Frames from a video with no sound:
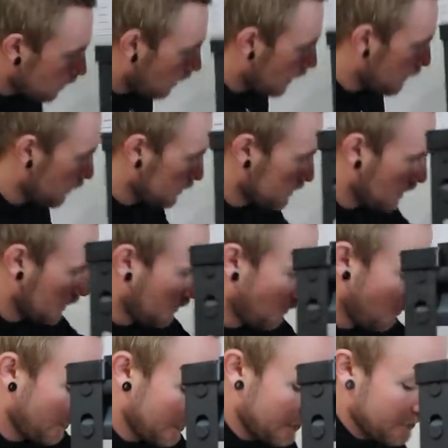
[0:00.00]
Oh, I know exactly
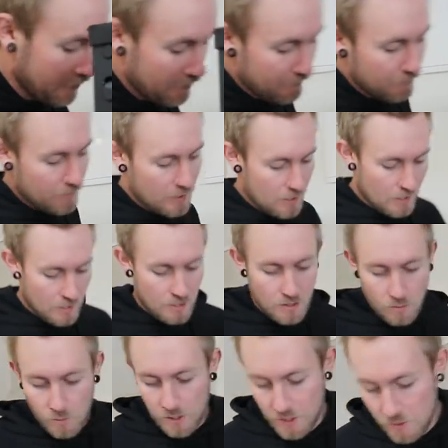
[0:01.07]
what we're gonna do.
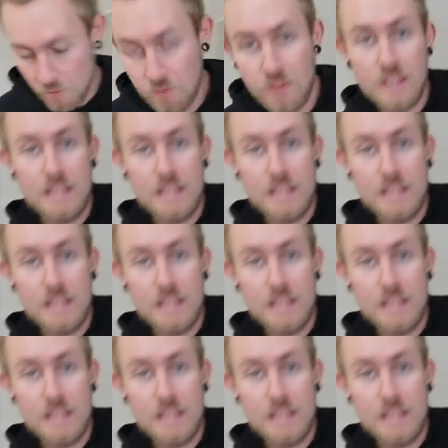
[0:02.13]
We're gonna use